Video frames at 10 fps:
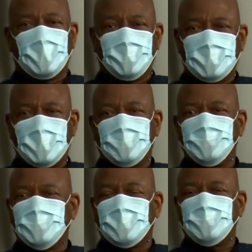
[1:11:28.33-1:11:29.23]
our diet,
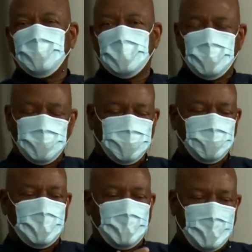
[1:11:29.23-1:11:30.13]
to start going
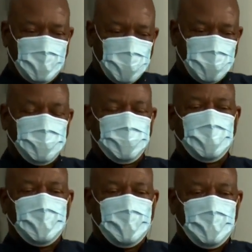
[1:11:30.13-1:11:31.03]
into crop,
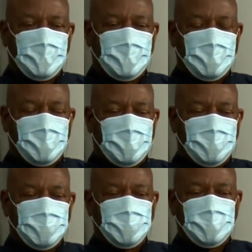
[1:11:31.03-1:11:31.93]

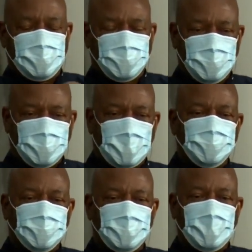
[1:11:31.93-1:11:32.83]
not just
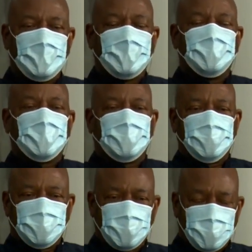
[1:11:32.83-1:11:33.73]
consumption, but
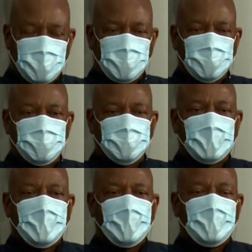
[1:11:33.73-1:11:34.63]
also growing
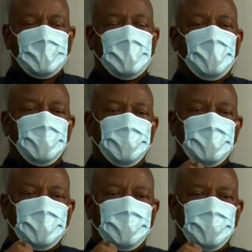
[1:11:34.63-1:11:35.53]
crops? Now,
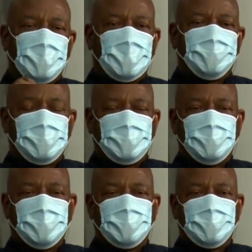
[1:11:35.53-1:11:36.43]
we have
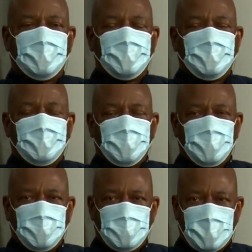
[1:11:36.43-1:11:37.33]
seen,
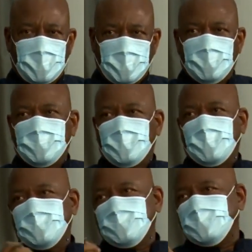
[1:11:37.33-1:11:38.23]
again,
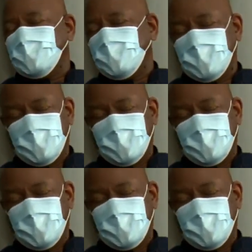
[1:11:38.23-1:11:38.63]
as Her